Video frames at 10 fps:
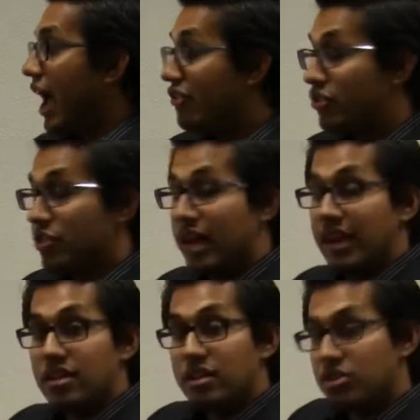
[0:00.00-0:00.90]
After
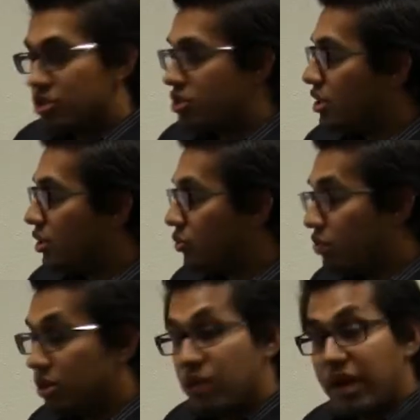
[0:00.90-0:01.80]
that, just a
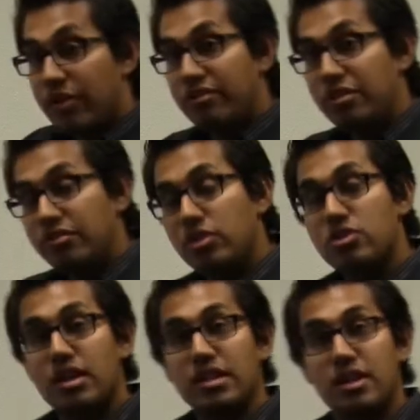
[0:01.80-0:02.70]
real quick review of
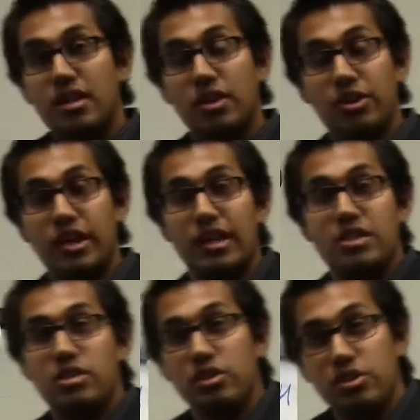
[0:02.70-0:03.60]
those. I'd say, okay
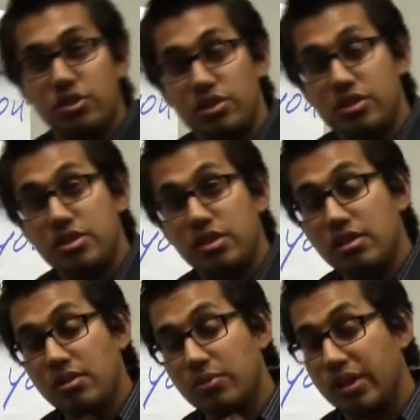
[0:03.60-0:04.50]
guys, your
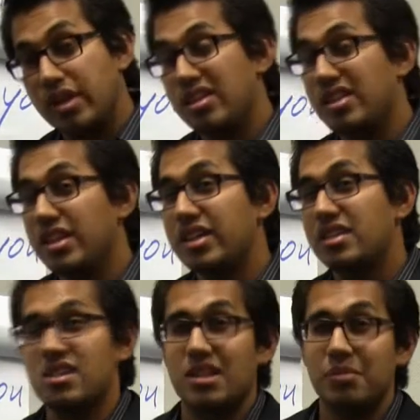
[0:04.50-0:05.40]
turn. We're gonna look at
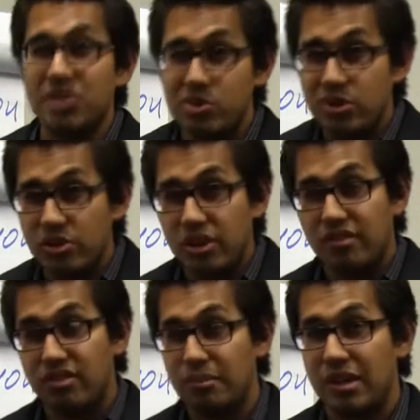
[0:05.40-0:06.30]
this image real
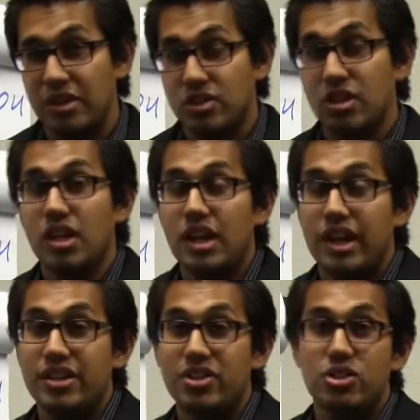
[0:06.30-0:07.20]
quick for about
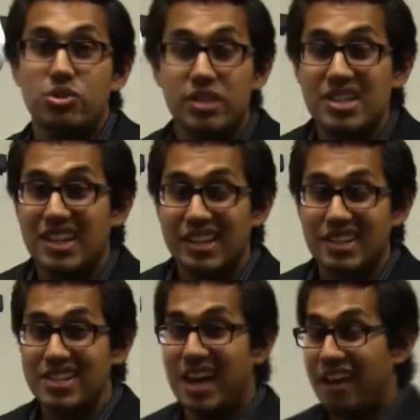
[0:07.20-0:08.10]
another 20
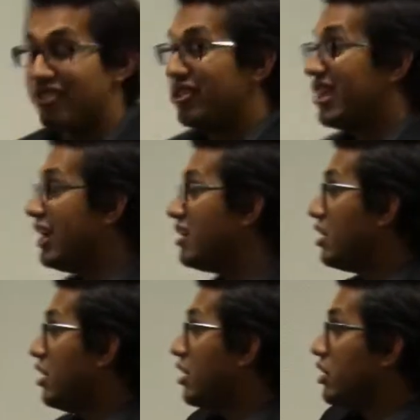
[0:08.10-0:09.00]
seconds. After that,
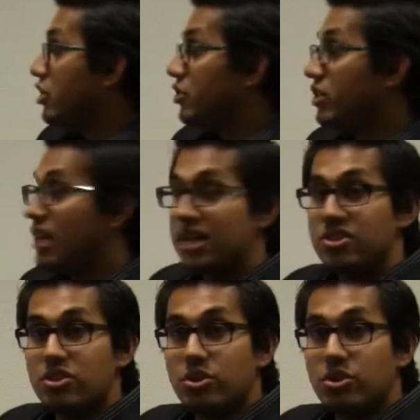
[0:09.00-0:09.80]
you're going to answer